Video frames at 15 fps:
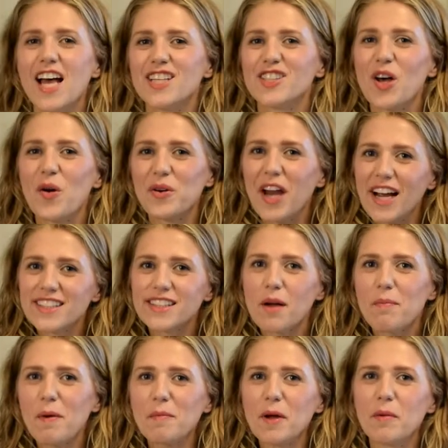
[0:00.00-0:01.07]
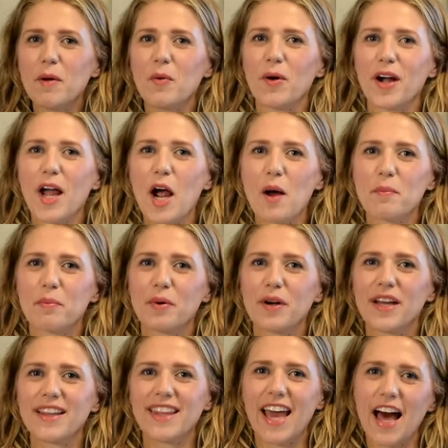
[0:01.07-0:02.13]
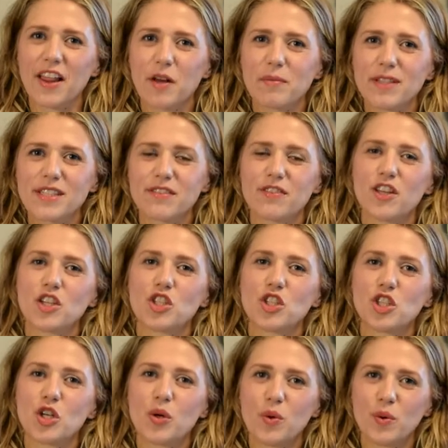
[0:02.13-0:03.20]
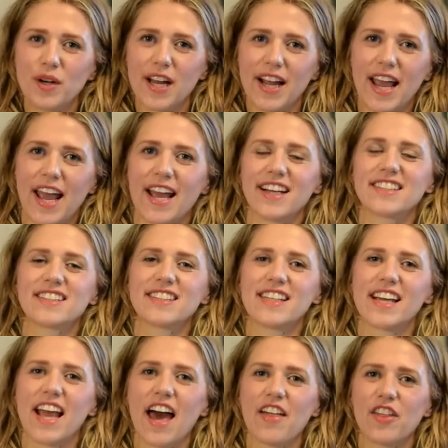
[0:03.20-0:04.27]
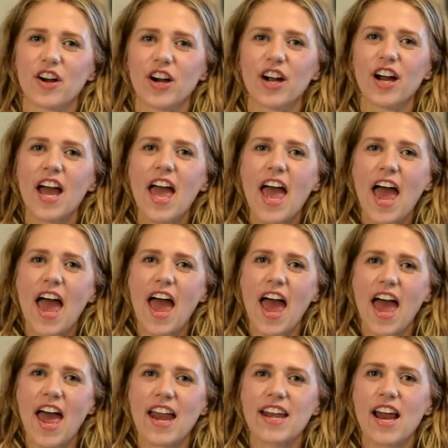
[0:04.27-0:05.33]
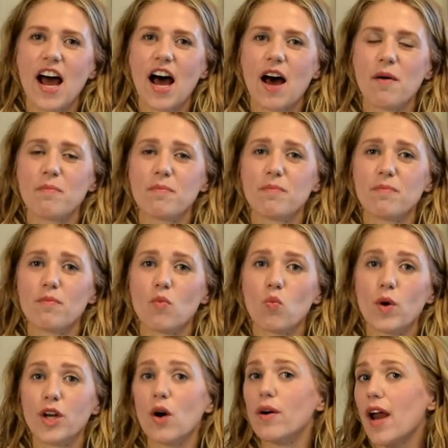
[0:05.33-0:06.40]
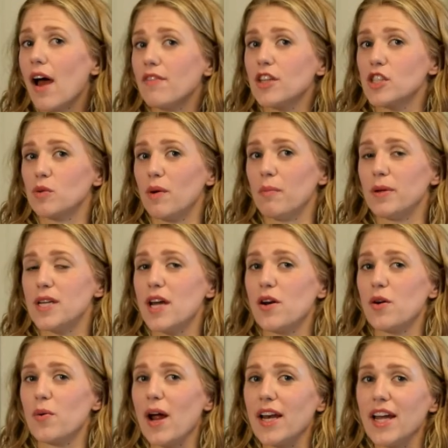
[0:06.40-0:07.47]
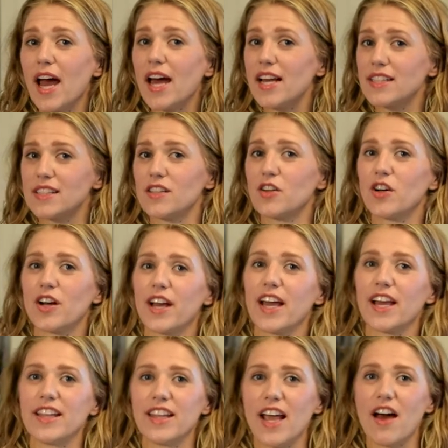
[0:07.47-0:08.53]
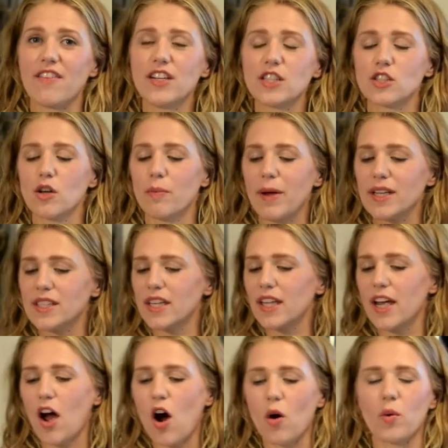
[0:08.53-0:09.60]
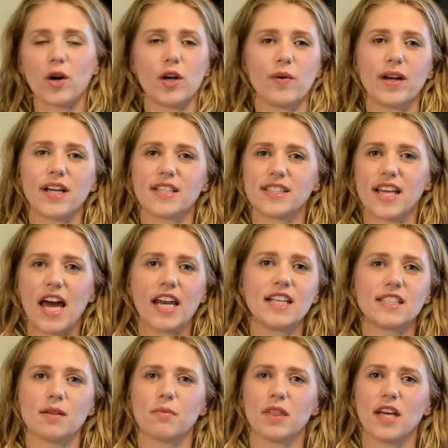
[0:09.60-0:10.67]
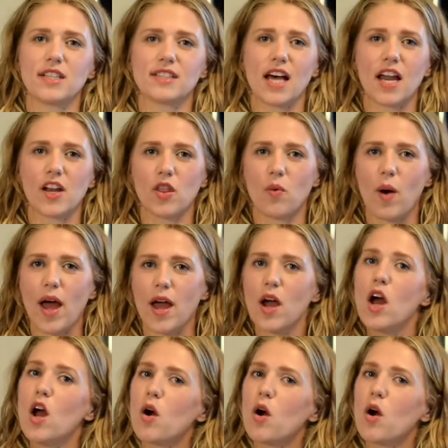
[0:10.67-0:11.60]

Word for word: So next up I'm going to be working on putting the elements of the tuna cakes together and um, we don't have the sweet potato ready yet, it's still cooking in the oven, so basically all we're doing is getting some things out of the way.